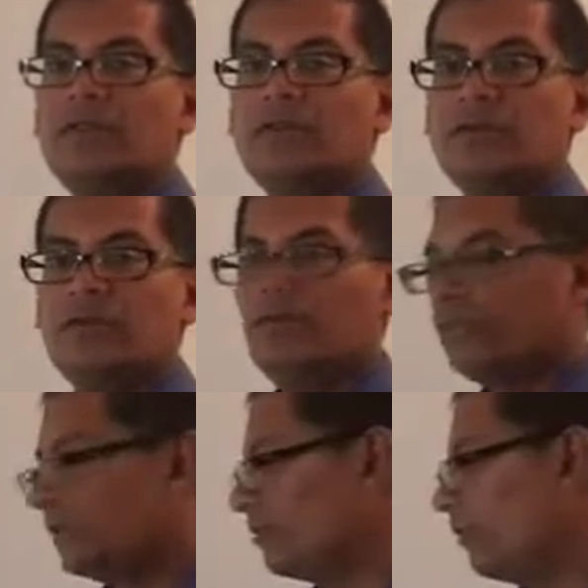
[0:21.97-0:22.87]
So
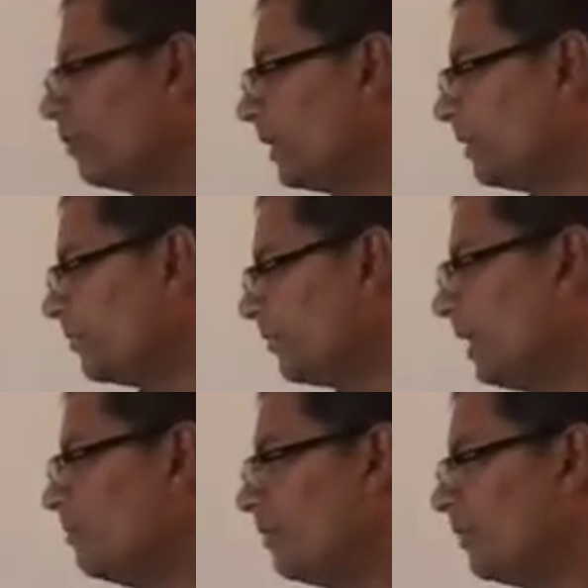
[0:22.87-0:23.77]
this grows by the
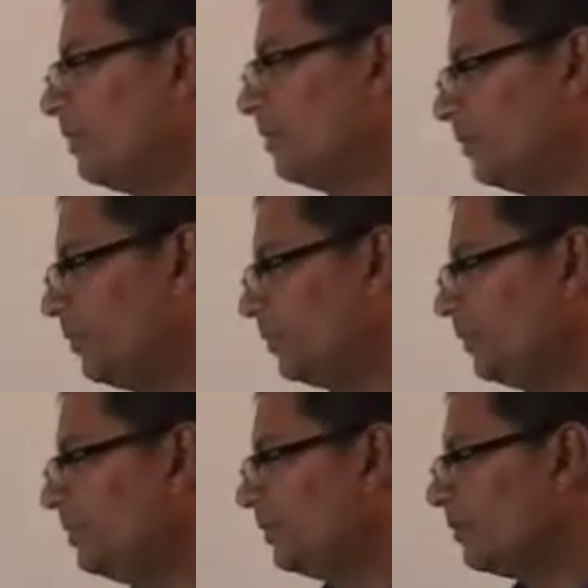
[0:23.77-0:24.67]
same percent per
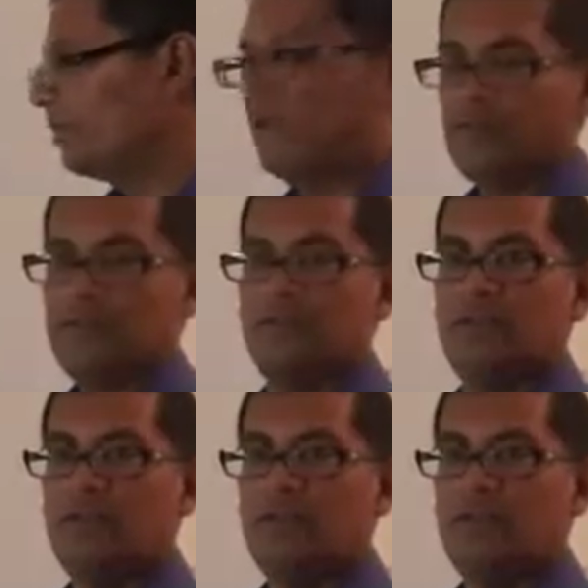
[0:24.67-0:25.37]
unit of x.